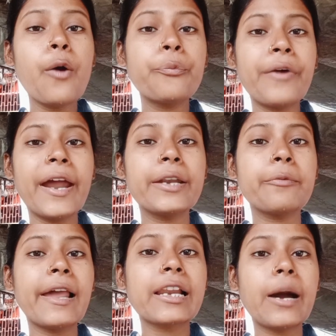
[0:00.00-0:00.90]
Friend,
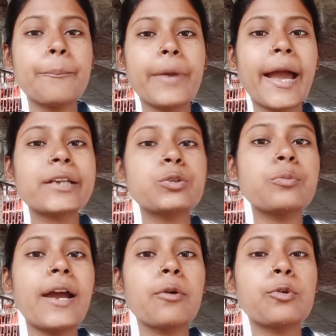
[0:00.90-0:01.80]
welcome back to
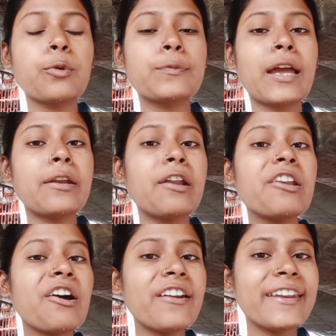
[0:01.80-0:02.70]
my YouTube channel
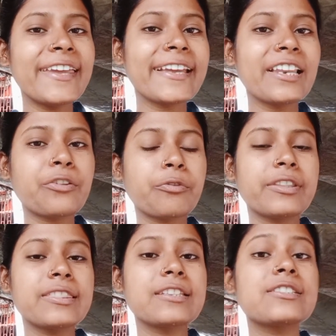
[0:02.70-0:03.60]
Learn English with
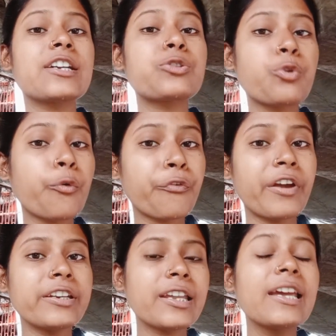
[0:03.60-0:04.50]
Nisha. So
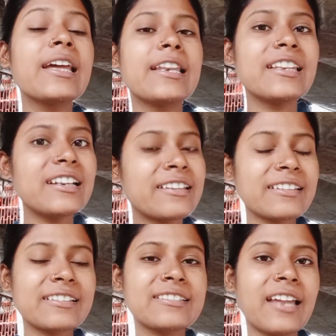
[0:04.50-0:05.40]
friend, let's
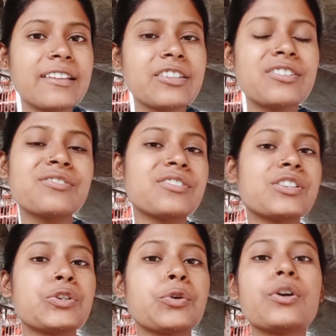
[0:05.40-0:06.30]
start this
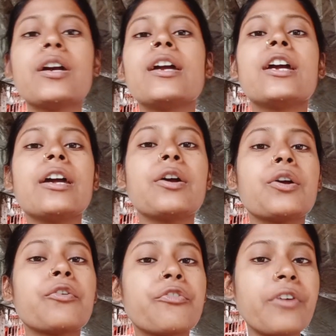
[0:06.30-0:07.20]
video.
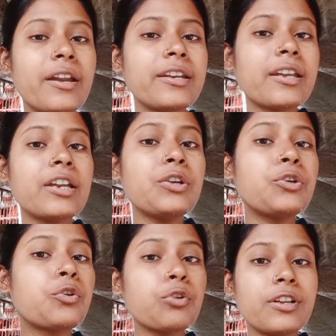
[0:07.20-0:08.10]
Friend, in
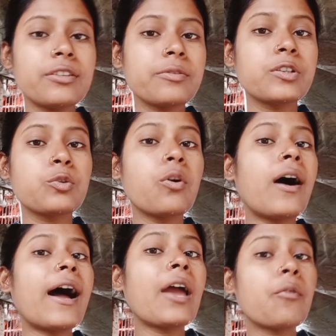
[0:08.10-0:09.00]
today's video
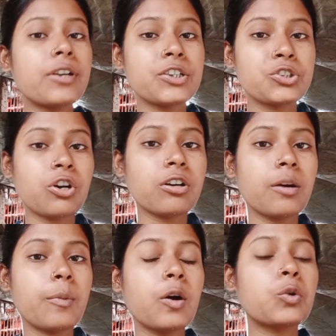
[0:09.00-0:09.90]
I want to talk
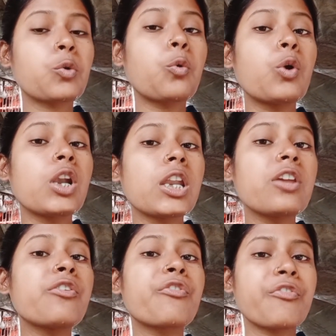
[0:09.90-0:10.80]
about
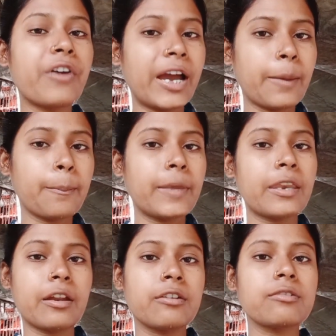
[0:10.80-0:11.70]
only 5
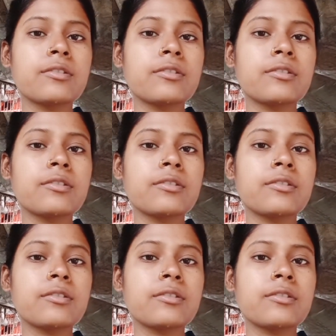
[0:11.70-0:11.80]
minutes.